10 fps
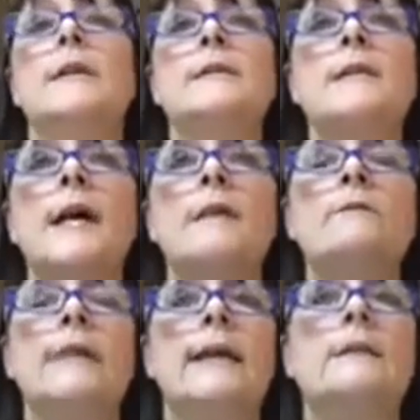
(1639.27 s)
it's kind
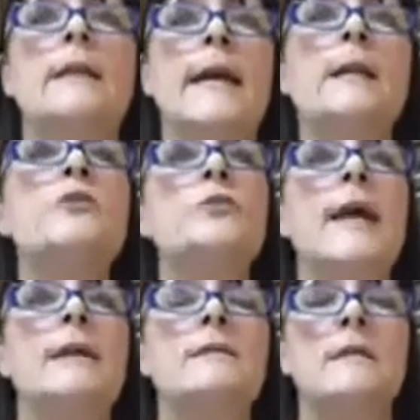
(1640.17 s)
of like
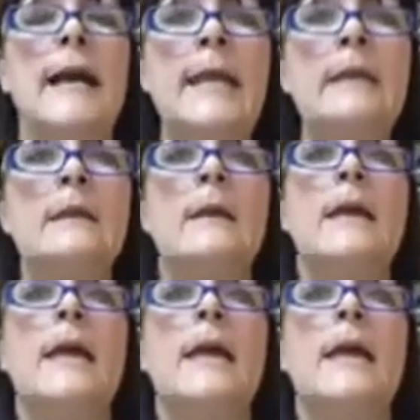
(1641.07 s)
attracts like,